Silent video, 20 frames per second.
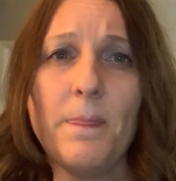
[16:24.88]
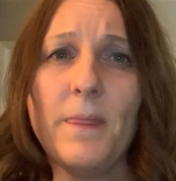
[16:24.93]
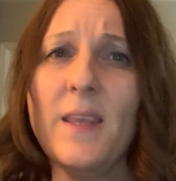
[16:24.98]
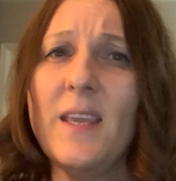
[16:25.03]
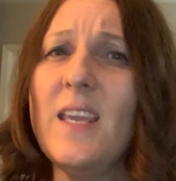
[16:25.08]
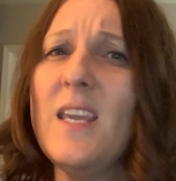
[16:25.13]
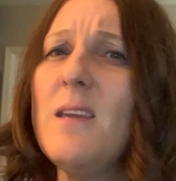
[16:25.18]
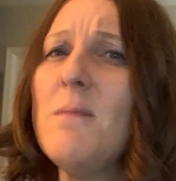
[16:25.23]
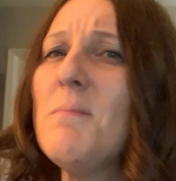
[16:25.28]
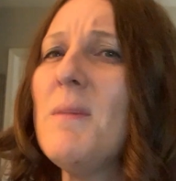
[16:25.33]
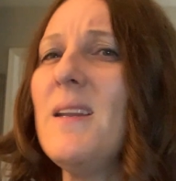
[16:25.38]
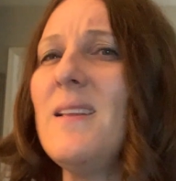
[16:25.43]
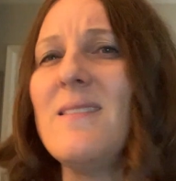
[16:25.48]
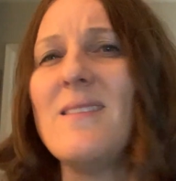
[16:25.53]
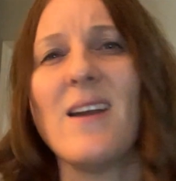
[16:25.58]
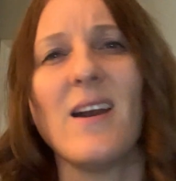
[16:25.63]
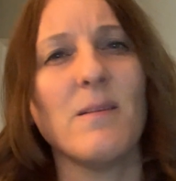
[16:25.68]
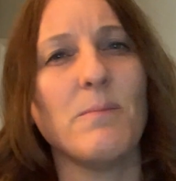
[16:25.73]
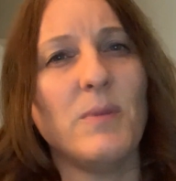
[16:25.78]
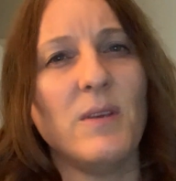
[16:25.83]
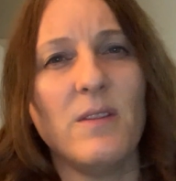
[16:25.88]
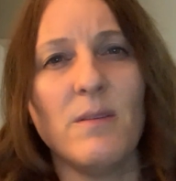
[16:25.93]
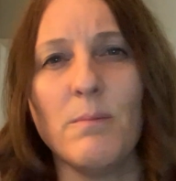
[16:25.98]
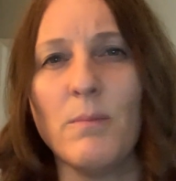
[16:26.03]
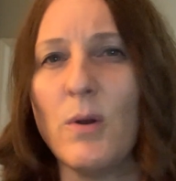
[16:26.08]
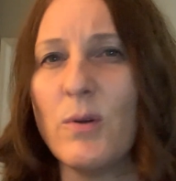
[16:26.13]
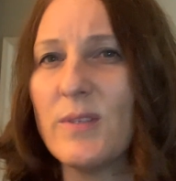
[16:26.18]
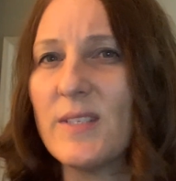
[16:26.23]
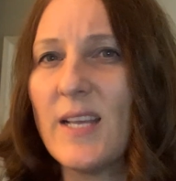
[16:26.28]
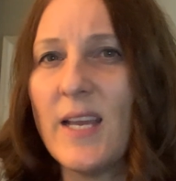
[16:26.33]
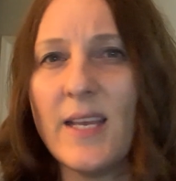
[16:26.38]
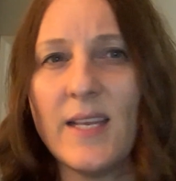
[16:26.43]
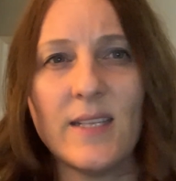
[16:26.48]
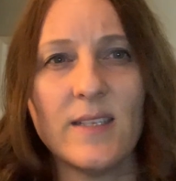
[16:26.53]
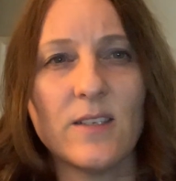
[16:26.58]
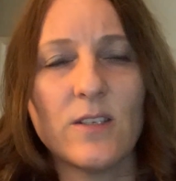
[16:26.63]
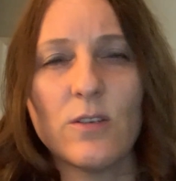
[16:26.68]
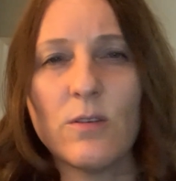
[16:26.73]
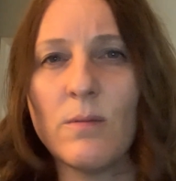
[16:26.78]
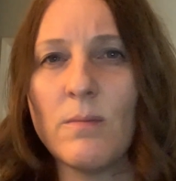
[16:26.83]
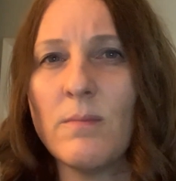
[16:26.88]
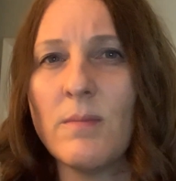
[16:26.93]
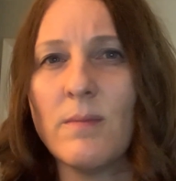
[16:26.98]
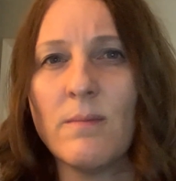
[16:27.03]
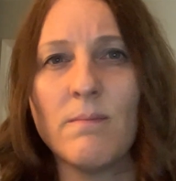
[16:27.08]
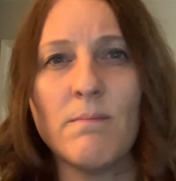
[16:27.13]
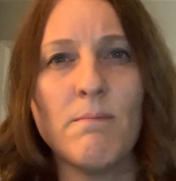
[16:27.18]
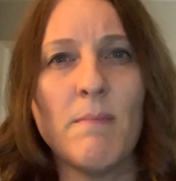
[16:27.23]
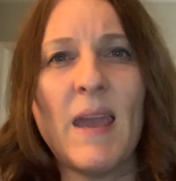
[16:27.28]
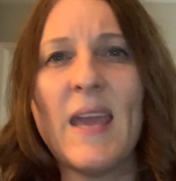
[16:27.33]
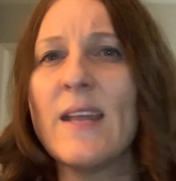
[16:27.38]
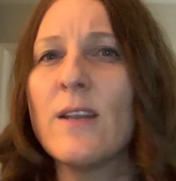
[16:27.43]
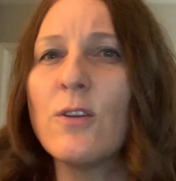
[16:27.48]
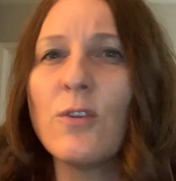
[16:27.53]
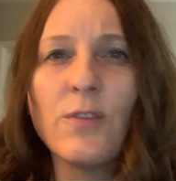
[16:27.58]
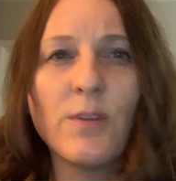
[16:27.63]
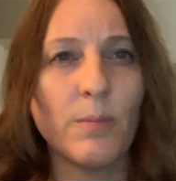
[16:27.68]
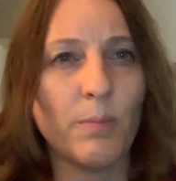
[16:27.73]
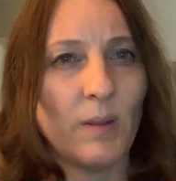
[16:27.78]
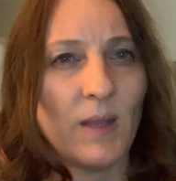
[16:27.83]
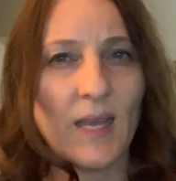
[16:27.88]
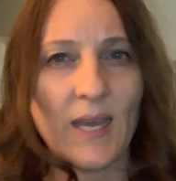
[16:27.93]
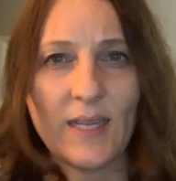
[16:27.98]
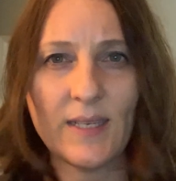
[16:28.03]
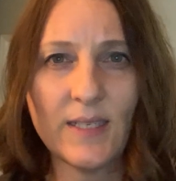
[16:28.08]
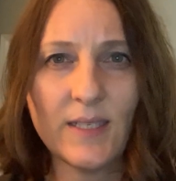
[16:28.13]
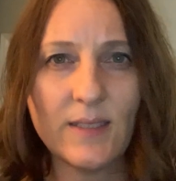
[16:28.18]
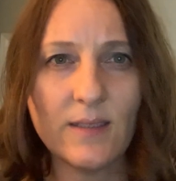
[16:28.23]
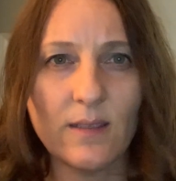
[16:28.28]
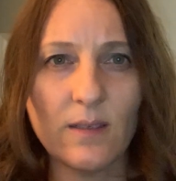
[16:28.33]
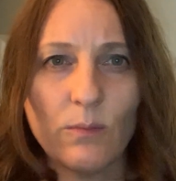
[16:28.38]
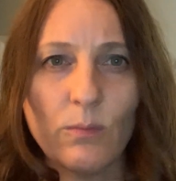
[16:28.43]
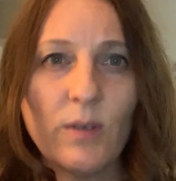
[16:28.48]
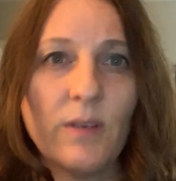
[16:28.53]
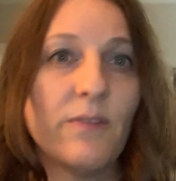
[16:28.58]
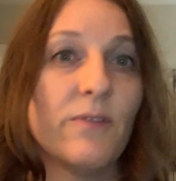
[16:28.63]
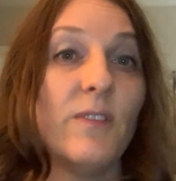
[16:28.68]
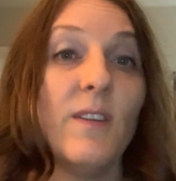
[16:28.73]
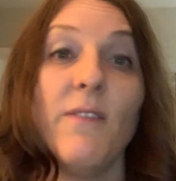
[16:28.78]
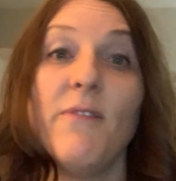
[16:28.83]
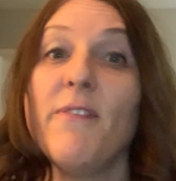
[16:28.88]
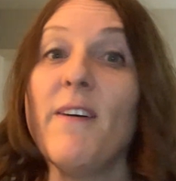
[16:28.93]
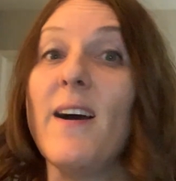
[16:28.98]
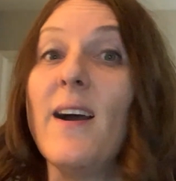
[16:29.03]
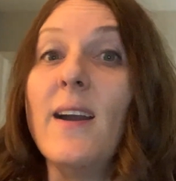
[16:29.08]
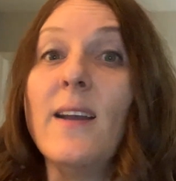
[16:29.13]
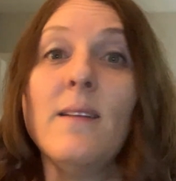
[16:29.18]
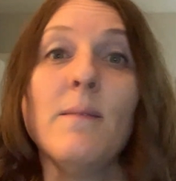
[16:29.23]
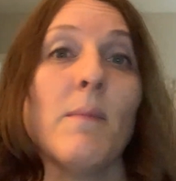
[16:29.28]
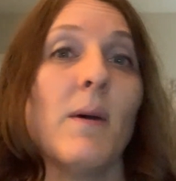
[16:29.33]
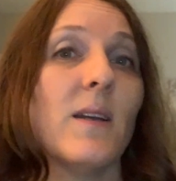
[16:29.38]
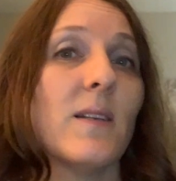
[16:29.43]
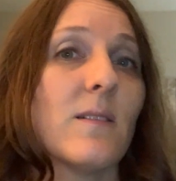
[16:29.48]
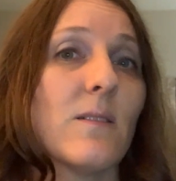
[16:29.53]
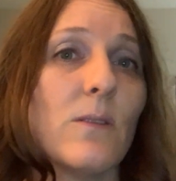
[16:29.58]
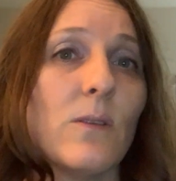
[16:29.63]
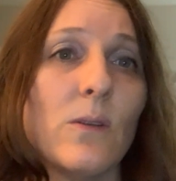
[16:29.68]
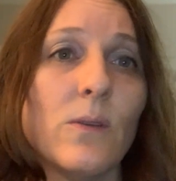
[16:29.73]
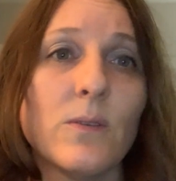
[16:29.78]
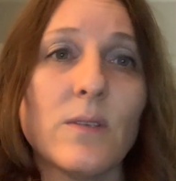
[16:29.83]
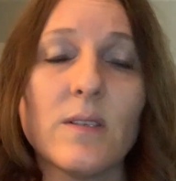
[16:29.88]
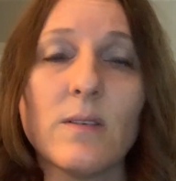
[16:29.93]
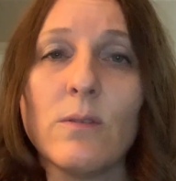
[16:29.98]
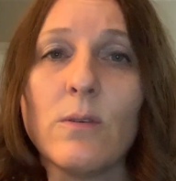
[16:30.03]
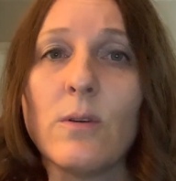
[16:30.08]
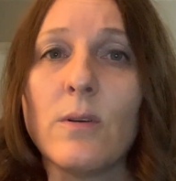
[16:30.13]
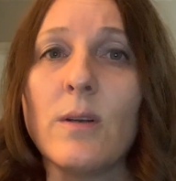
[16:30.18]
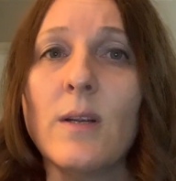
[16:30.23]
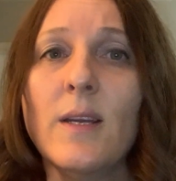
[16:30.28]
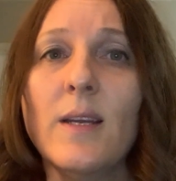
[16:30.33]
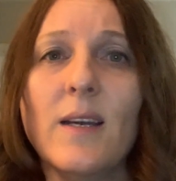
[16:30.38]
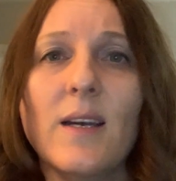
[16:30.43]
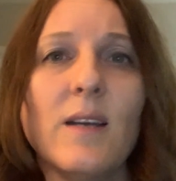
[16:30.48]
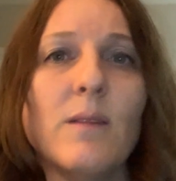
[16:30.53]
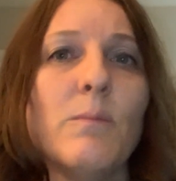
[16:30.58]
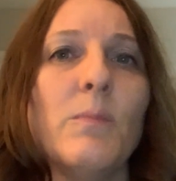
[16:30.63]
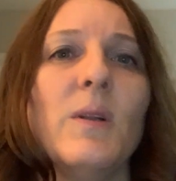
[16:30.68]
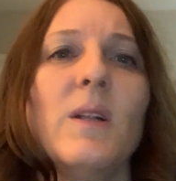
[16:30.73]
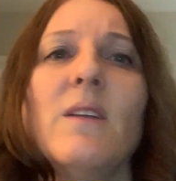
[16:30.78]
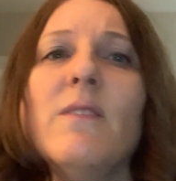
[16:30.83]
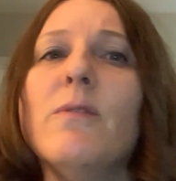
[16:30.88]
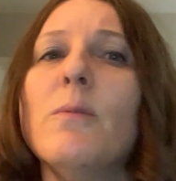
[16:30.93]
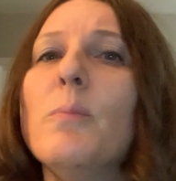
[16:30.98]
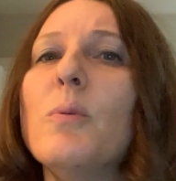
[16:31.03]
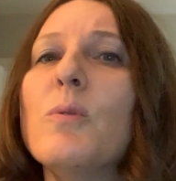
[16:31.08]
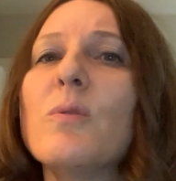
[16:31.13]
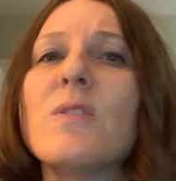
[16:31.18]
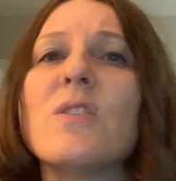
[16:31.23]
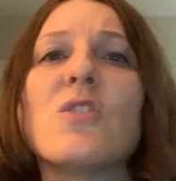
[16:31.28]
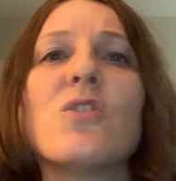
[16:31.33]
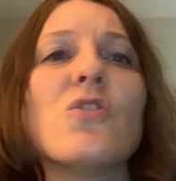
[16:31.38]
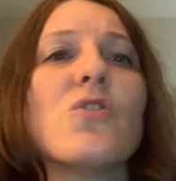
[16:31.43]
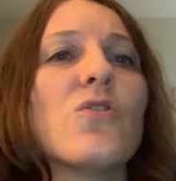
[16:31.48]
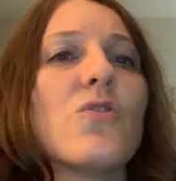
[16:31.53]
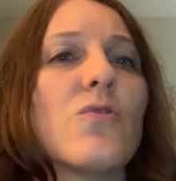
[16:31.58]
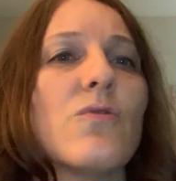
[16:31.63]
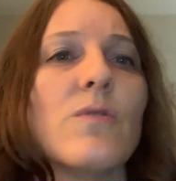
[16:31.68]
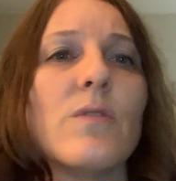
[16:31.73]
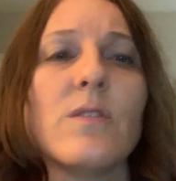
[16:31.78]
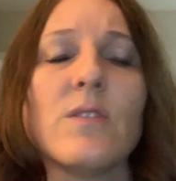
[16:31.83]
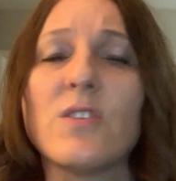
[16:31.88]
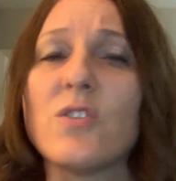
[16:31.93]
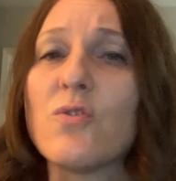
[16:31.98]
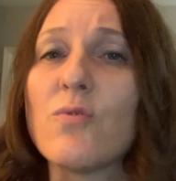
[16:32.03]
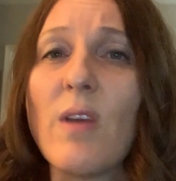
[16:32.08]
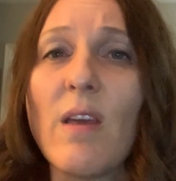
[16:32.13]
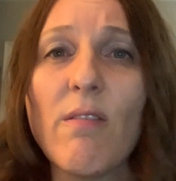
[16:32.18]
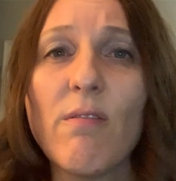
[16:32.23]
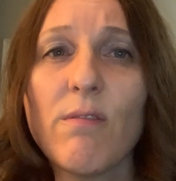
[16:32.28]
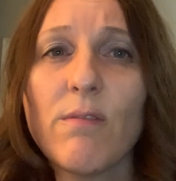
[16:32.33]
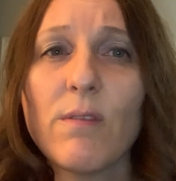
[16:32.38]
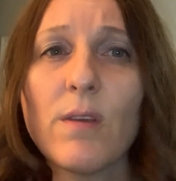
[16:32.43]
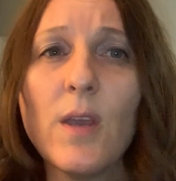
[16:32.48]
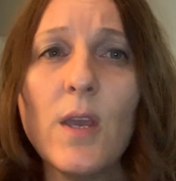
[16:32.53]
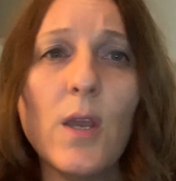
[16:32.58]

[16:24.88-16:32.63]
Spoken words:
He may not be the most handsome man on the planet with defined muscles or unbelievable strength,